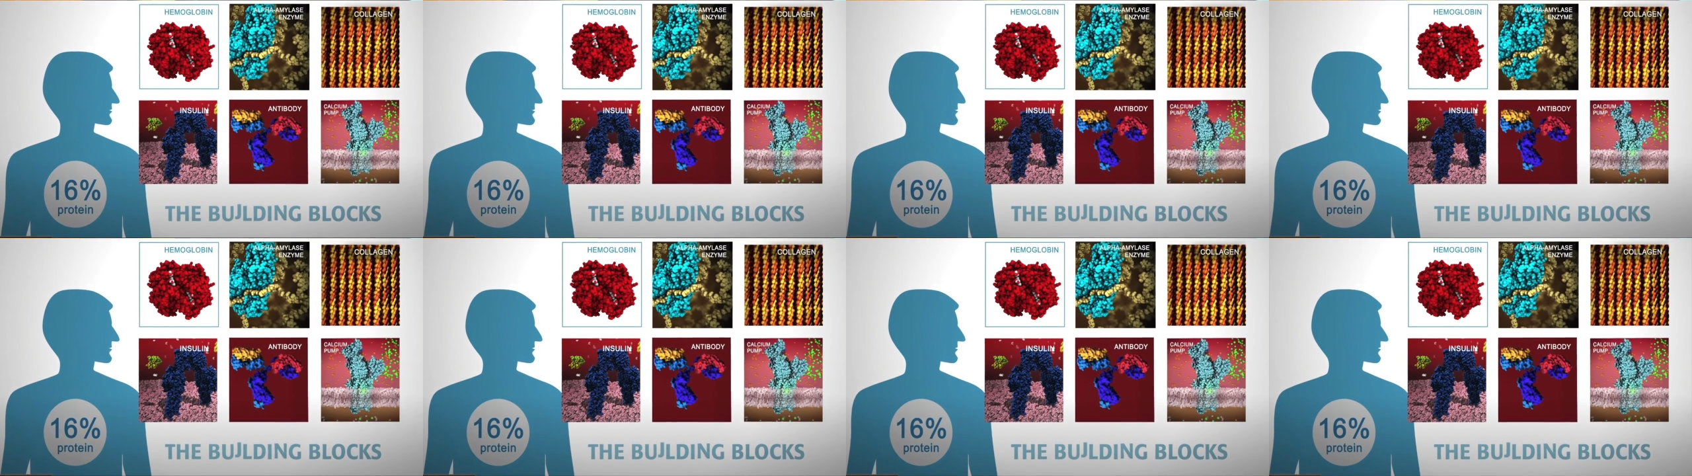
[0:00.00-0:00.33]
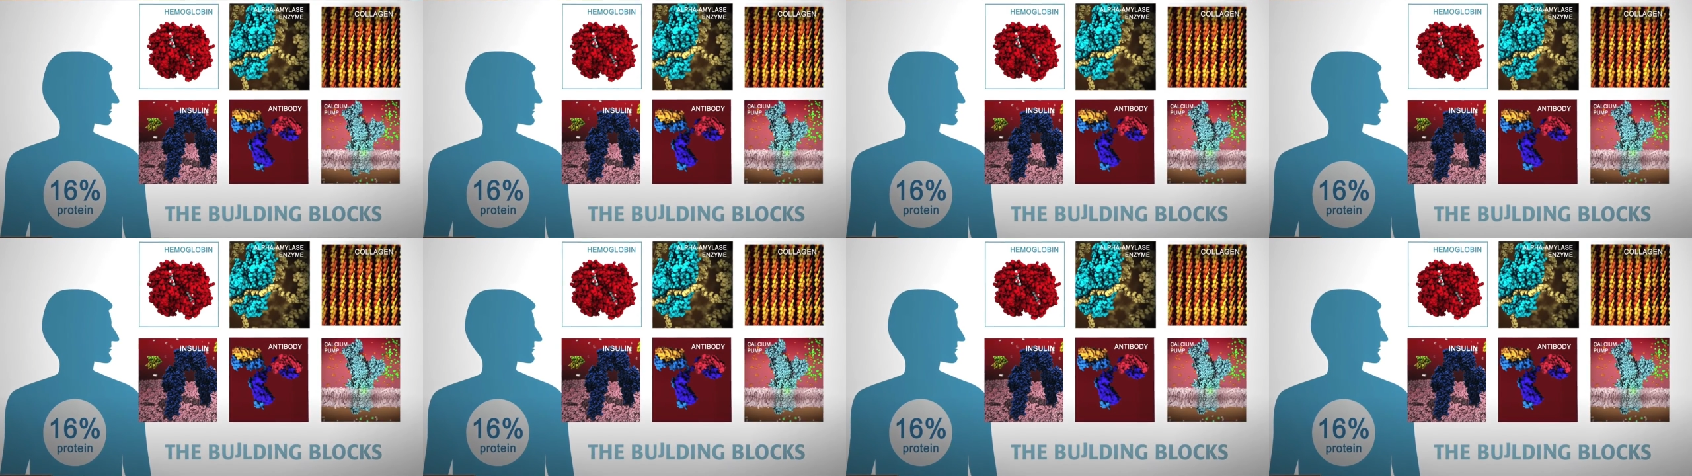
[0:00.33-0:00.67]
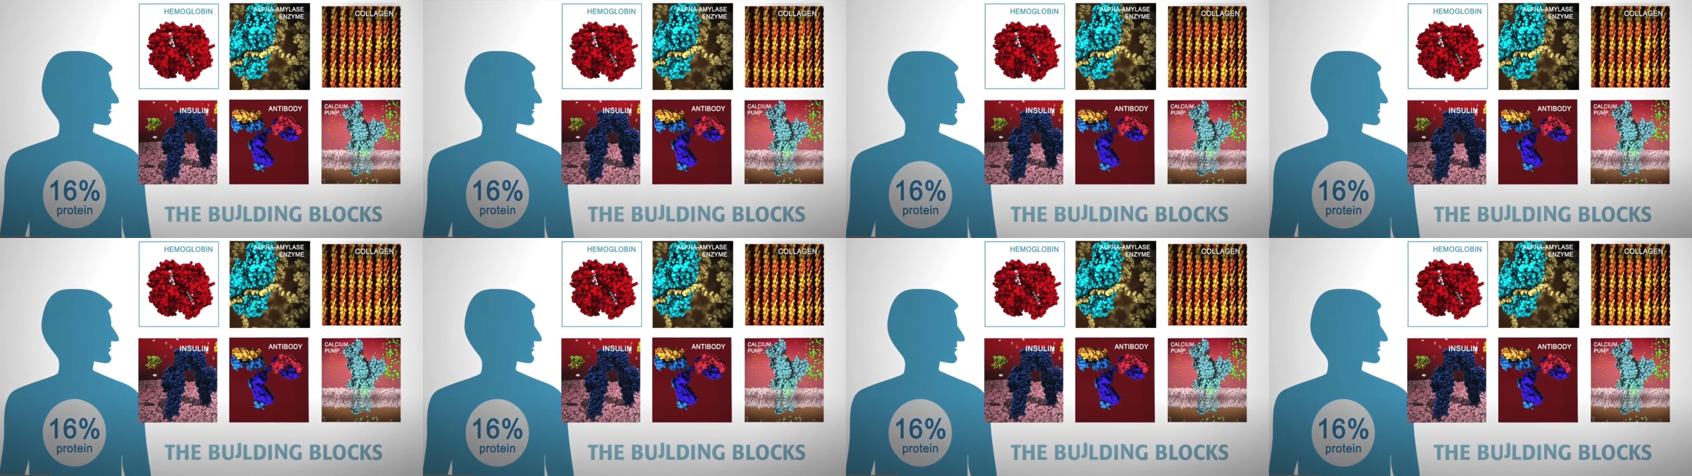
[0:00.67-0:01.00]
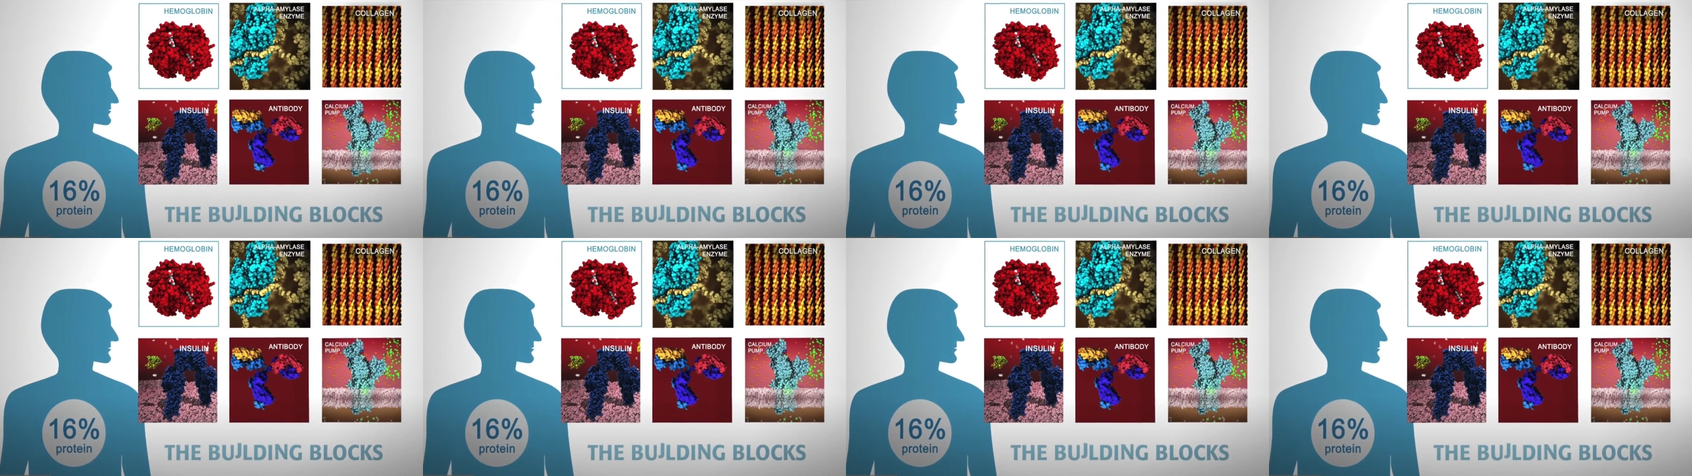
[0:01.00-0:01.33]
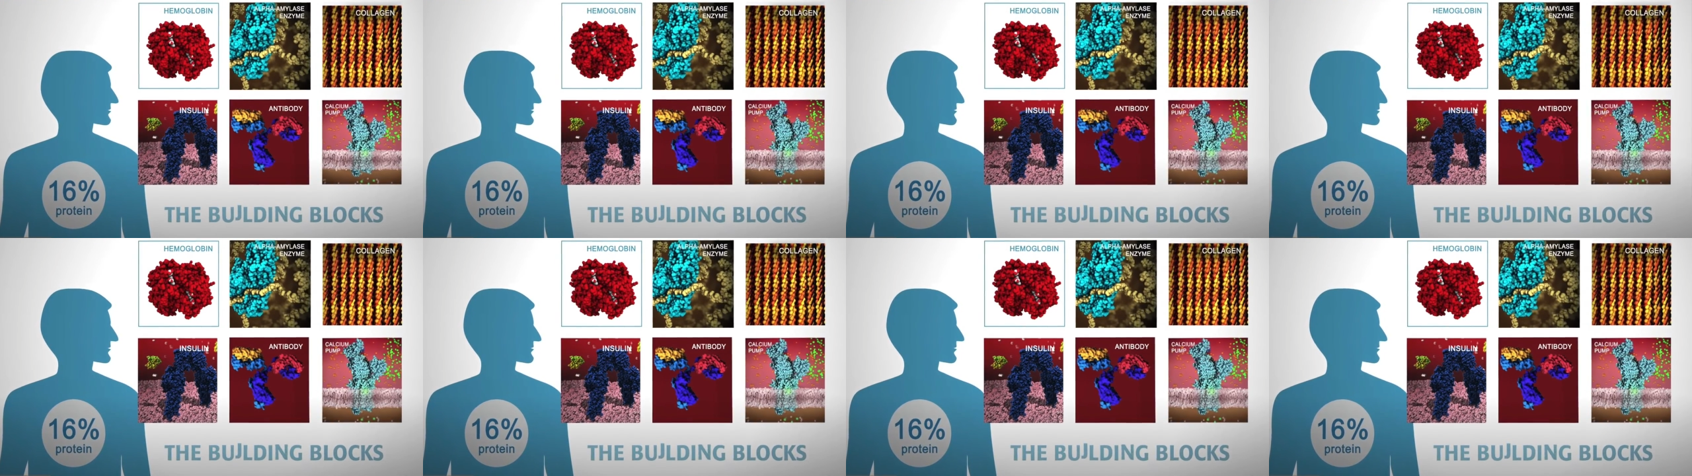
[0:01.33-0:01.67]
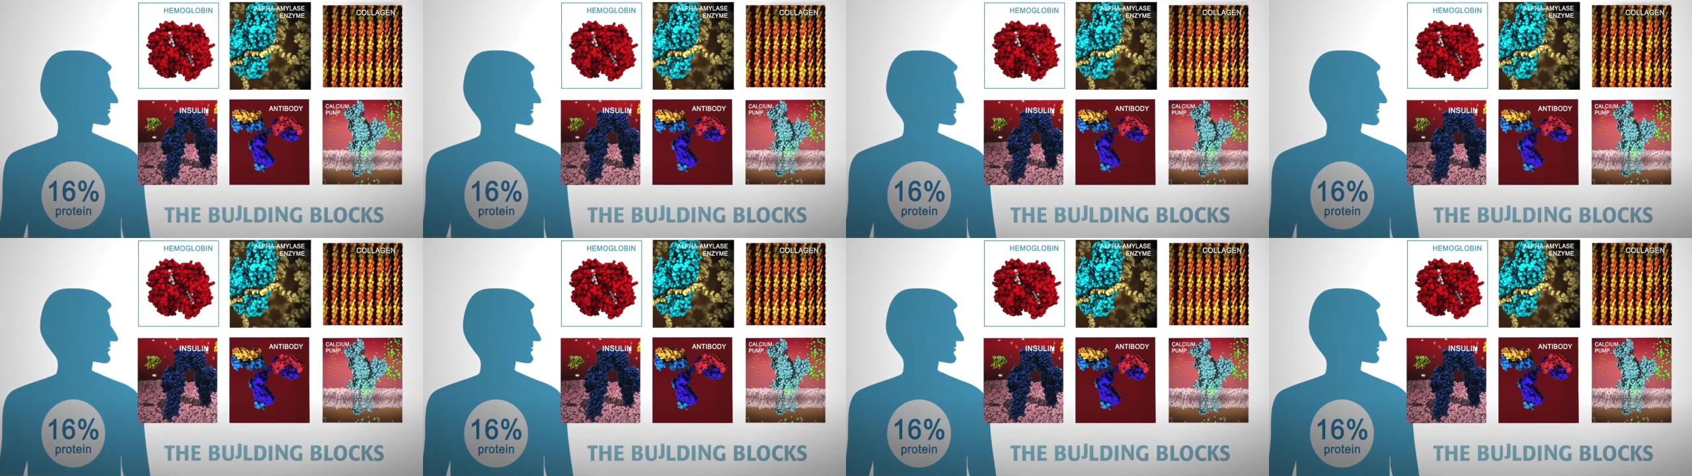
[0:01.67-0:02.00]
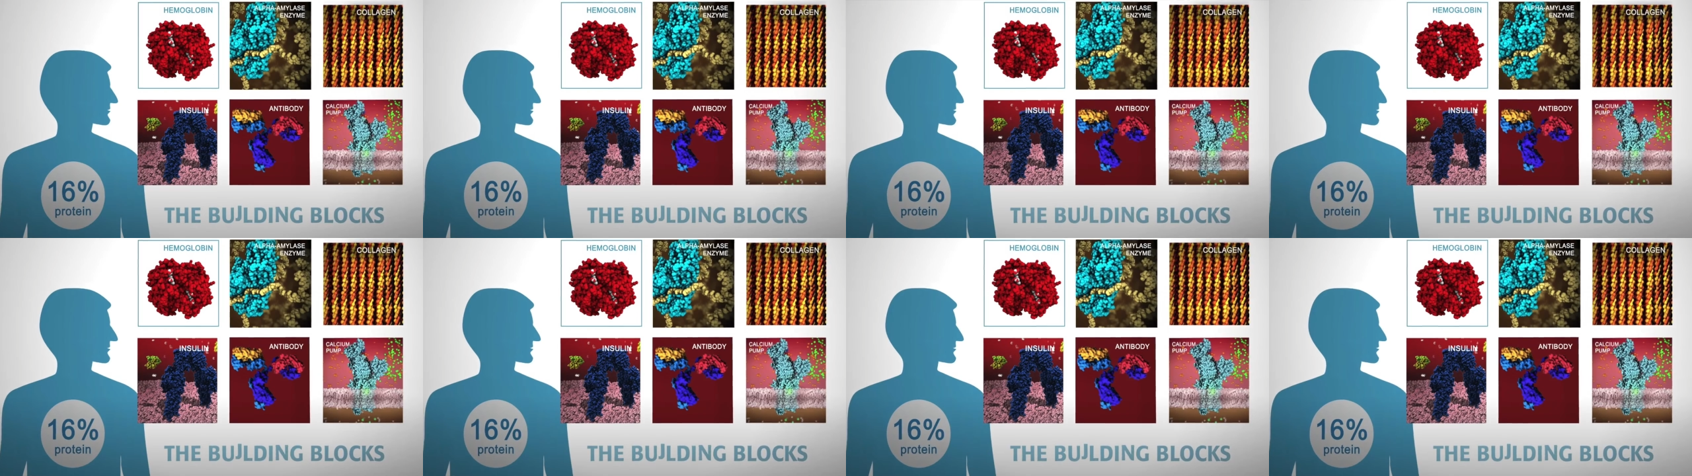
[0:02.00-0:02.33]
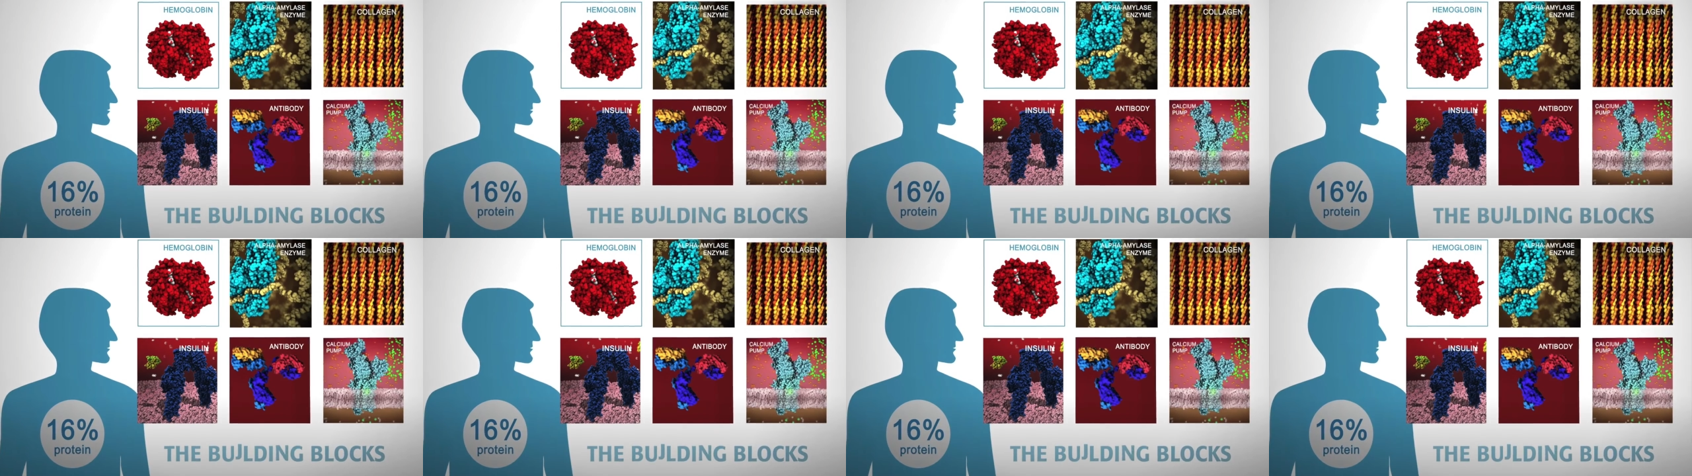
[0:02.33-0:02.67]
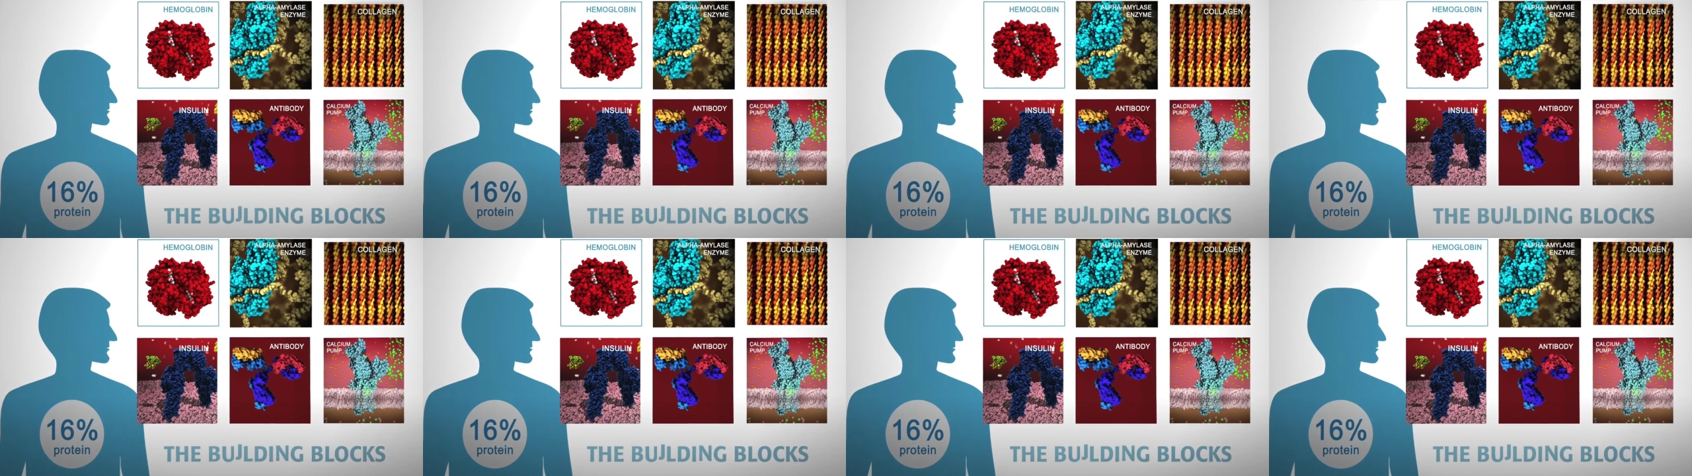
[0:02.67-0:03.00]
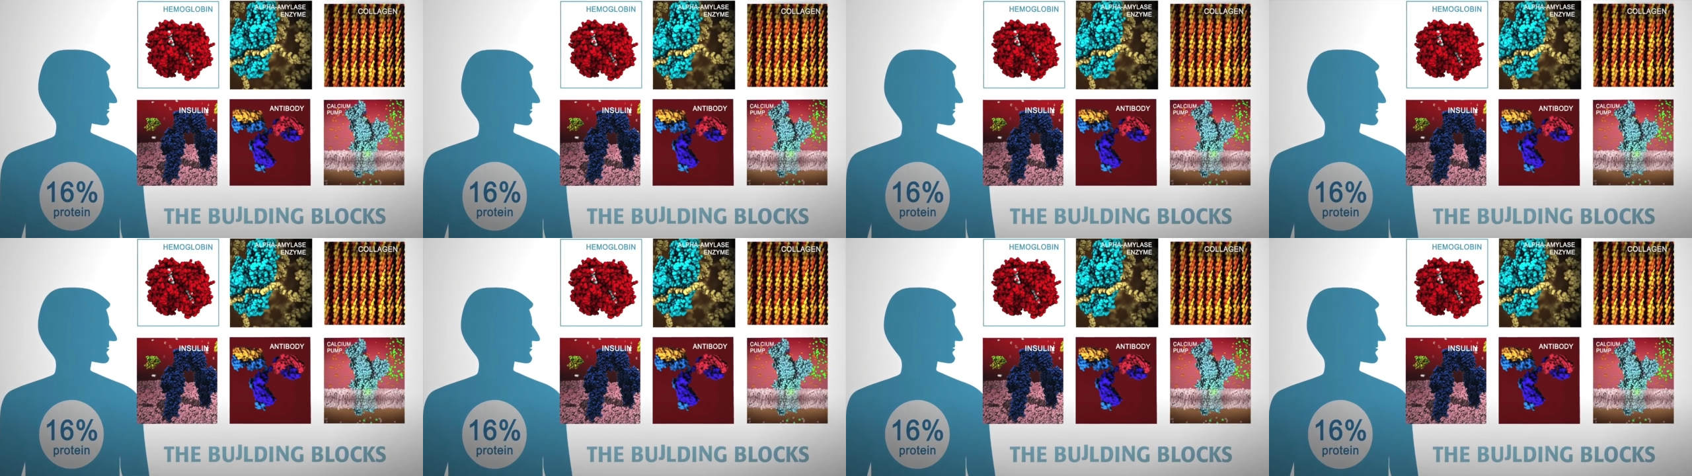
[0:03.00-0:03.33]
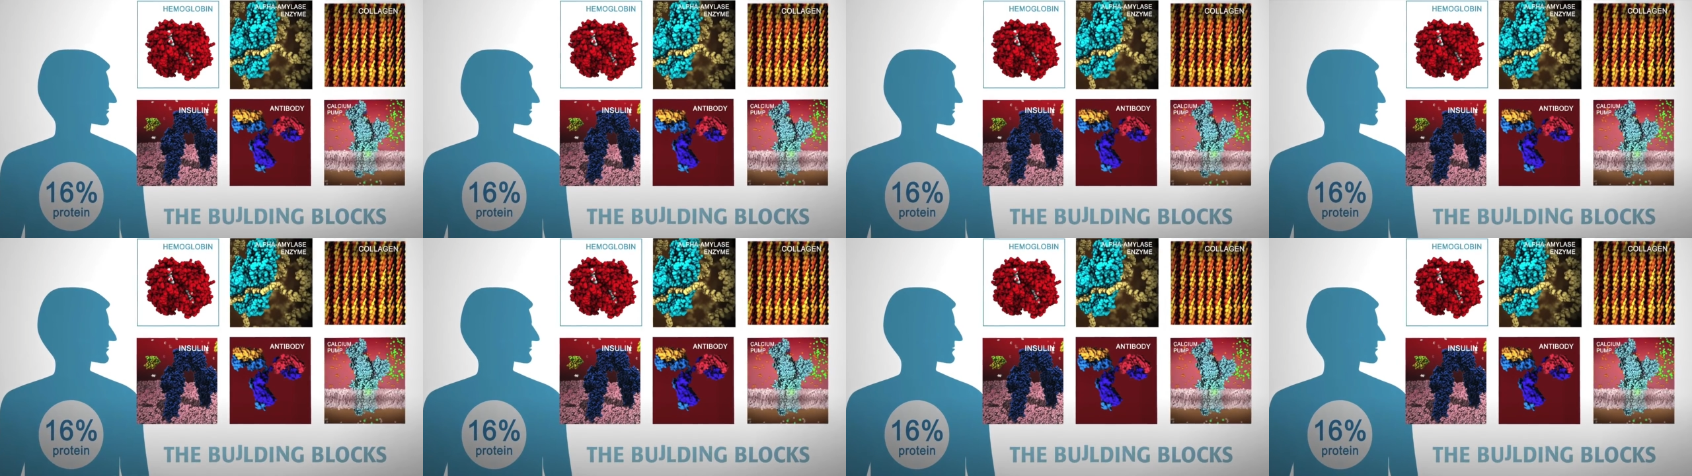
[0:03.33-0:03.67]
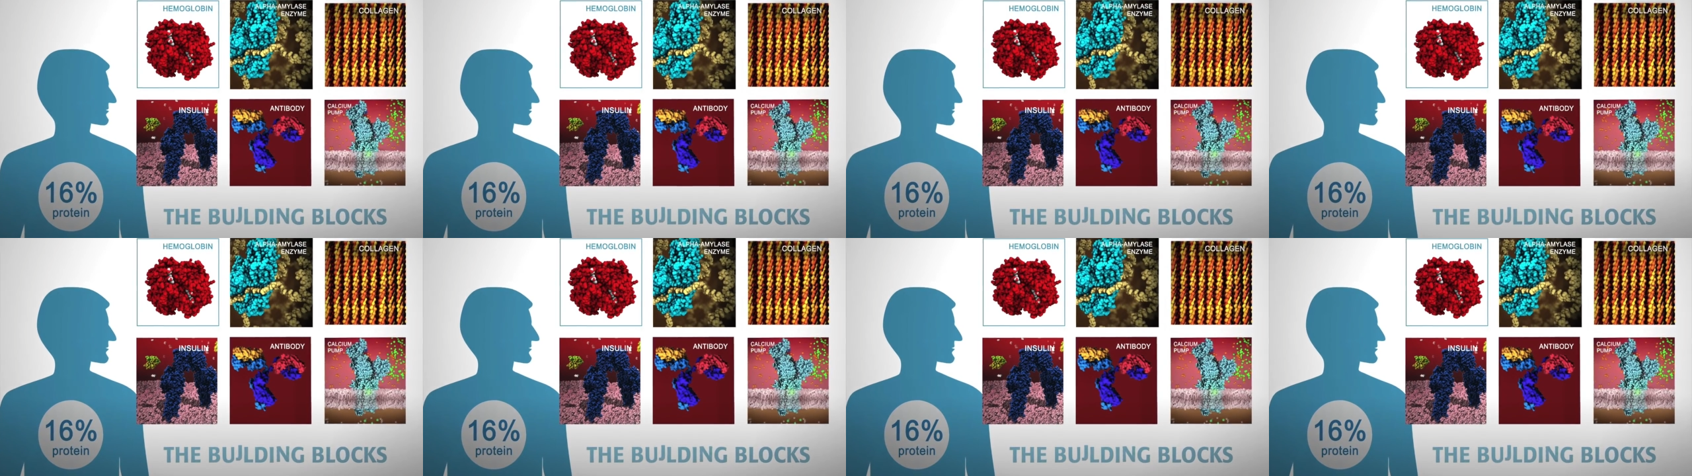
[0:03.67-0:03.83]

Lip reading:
(no speaker visible)